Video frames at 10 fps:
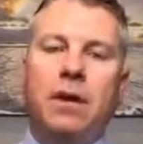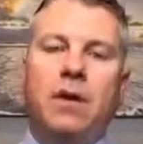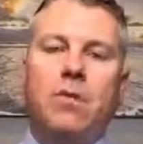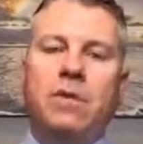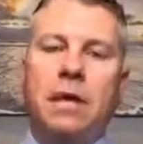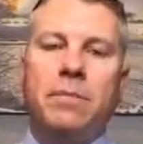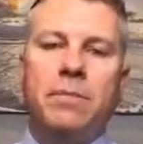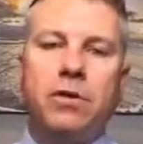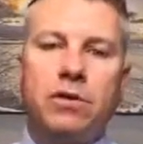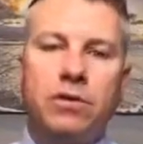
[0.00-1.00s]
What type of
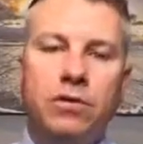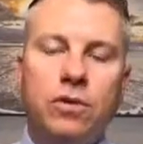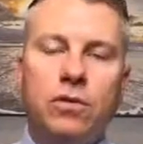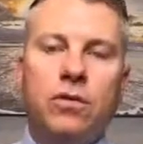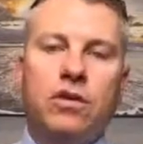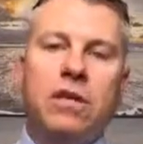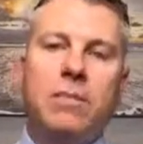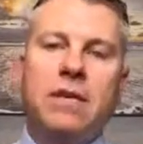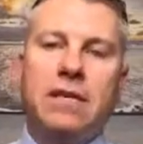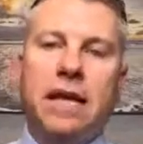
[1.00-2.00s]
nutraceuticals should they
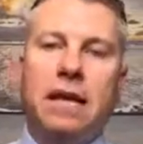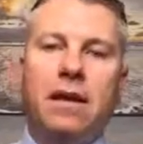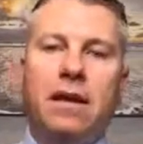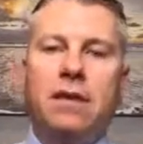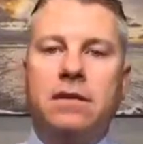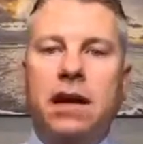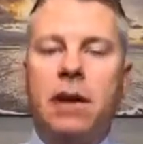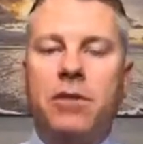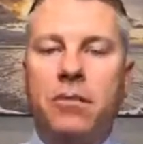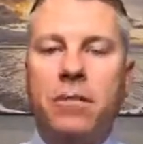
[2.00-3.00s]
be taking to
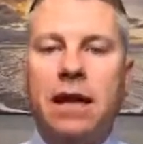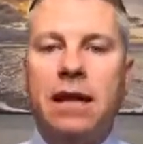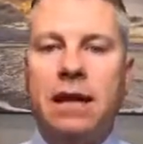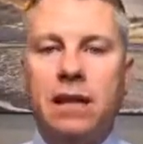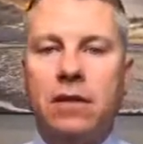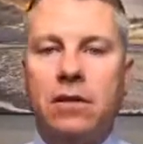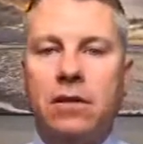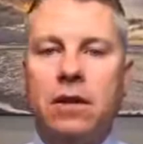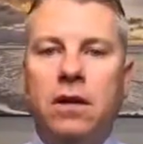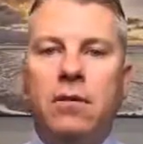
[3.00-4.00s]
help their body
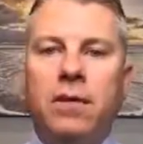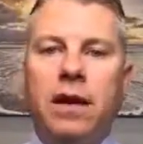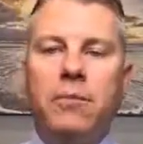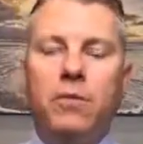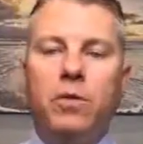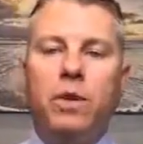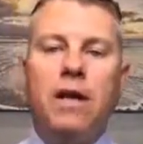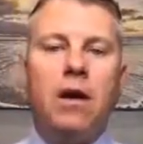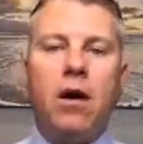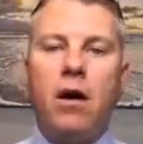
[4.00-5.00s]
heal, right?
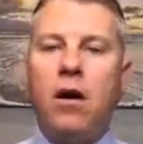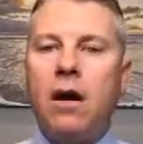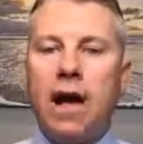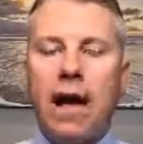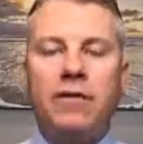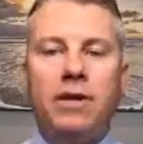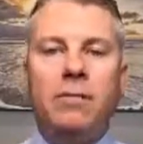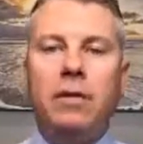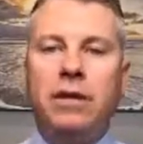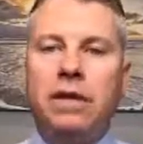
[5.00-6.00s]
We all have the
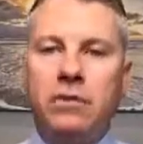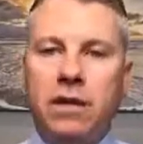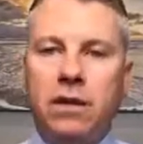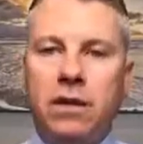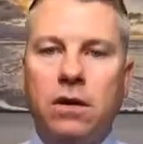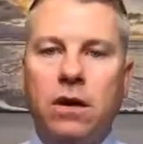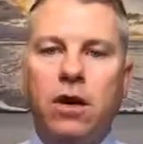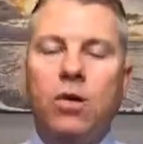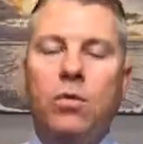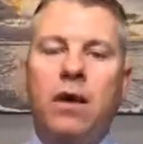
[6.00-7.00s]
ability to heal.
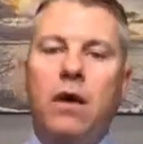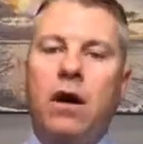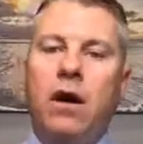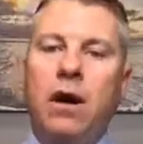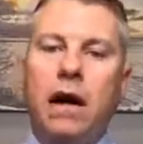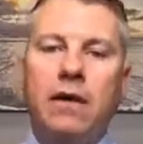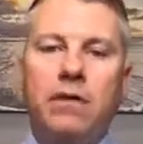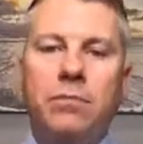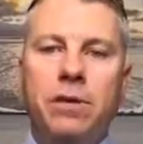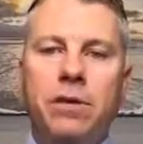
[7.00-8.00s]
We all have
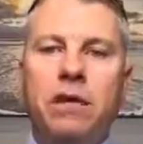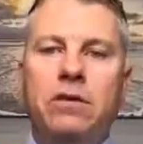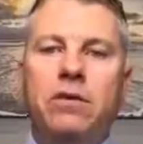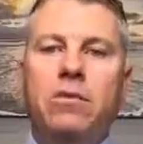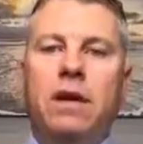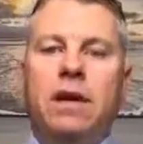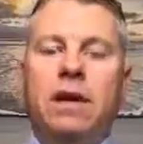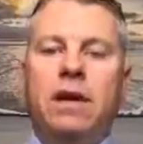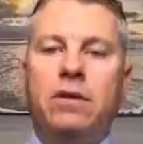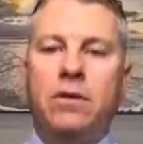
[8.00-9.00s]
the ability to
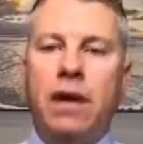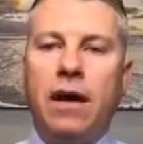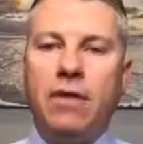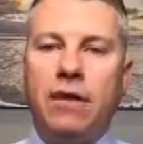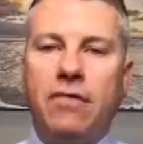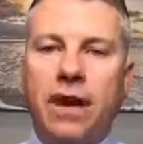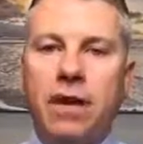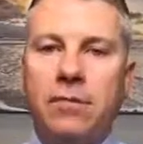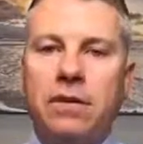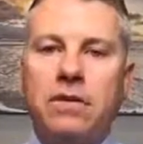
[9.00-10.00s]
get into a healthy
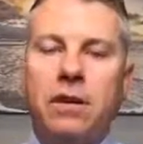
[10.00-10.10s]
environment.